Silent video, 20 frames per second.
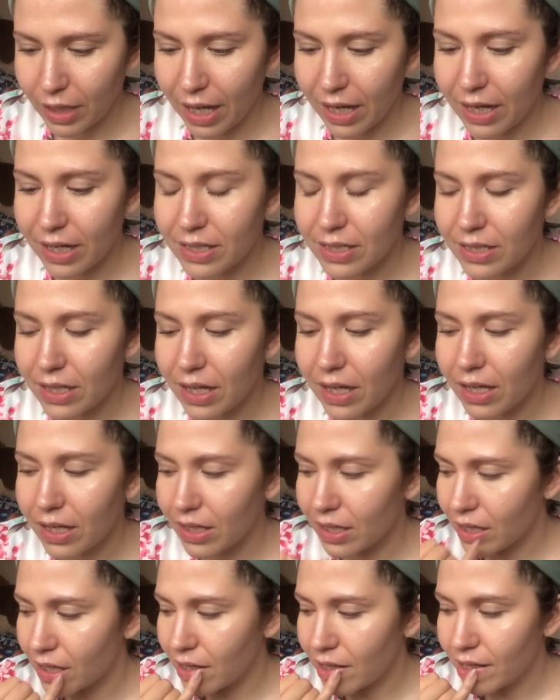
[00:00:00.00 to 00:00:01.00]

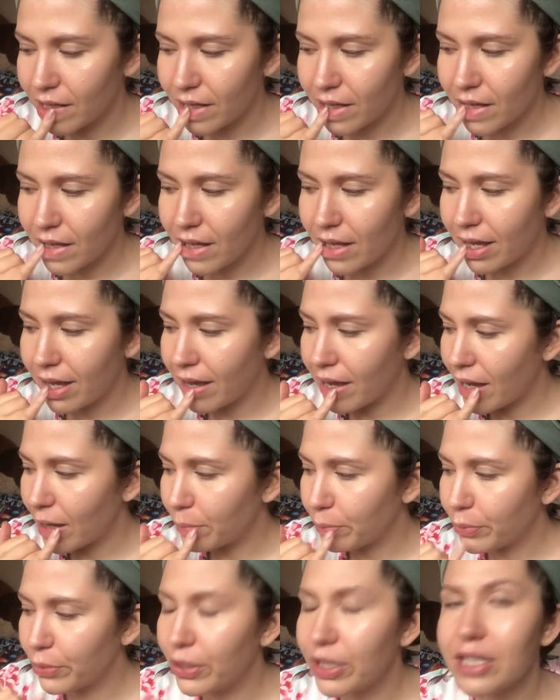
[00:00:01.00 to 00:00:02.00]
And I
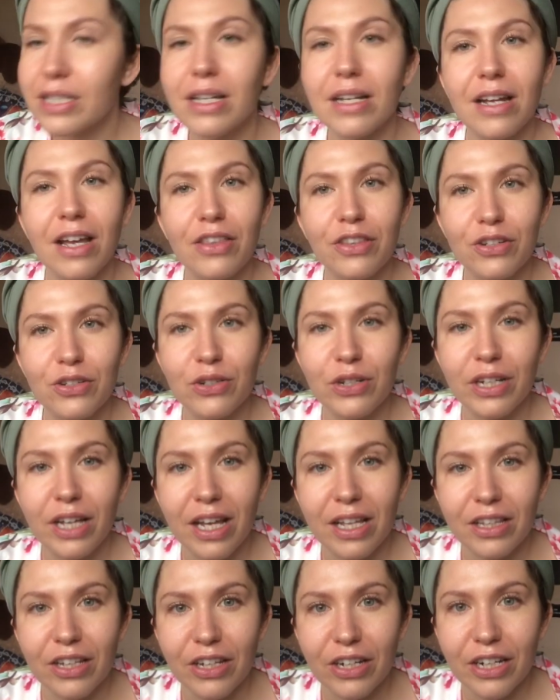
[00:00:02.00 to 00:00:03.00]
put another trick
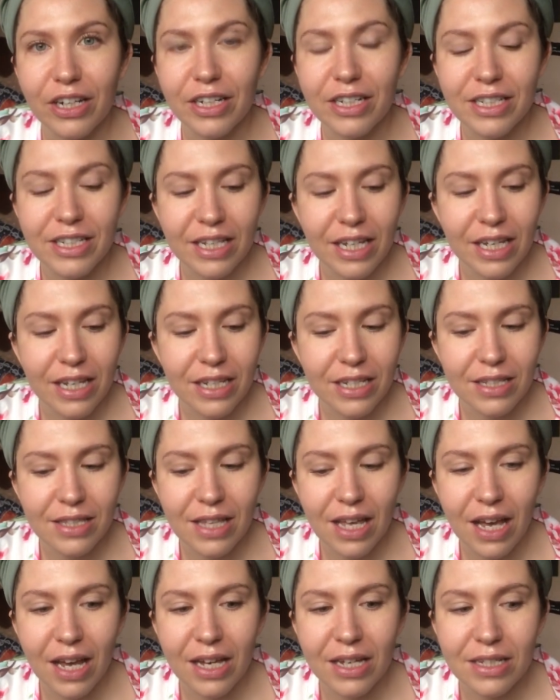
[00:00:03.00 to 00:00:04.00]
I learned is
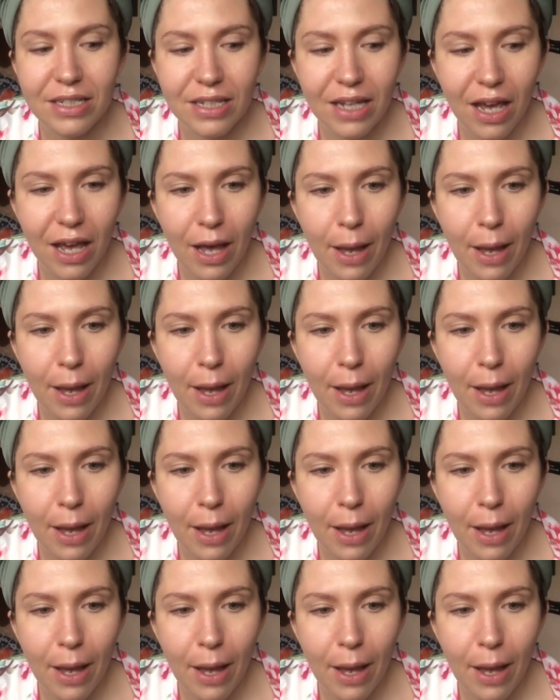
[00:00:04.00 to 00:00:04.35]
that